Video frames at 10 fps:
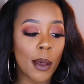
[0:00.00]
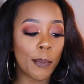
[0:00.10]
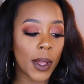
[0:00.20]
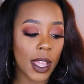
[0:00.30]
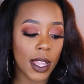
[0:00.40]

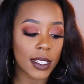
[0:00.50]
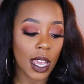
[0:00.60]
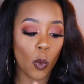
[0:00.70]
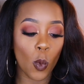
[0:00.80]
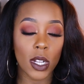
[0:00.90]
but
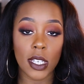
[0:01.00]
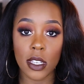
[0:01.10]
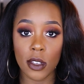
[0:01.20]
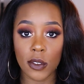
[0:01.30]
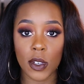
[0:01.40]
I want to
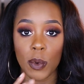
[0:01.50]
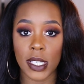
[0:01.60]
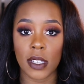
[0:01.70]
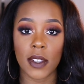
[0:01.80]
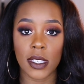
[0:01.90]
use the
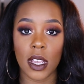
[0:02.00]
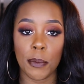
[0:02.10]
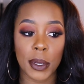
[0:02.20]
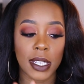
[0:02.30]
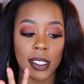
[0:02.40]
rest of this
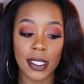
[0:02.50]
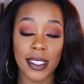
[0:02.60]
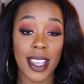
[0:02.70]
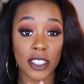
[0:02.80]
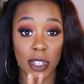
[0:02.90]
up because this
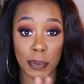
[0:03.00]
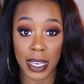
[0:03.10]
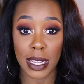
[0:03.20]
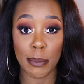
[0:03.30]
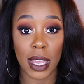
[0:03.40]
has actually
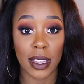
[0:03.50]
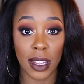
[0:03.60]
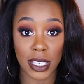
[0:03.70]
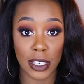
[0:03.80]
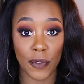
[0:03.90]
been in my
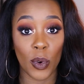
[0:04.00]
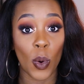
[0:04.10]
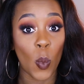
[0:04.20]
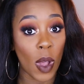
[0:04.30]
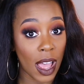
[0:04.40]
collection for
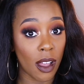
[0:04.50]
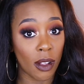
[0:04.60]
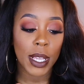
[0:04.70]
a while.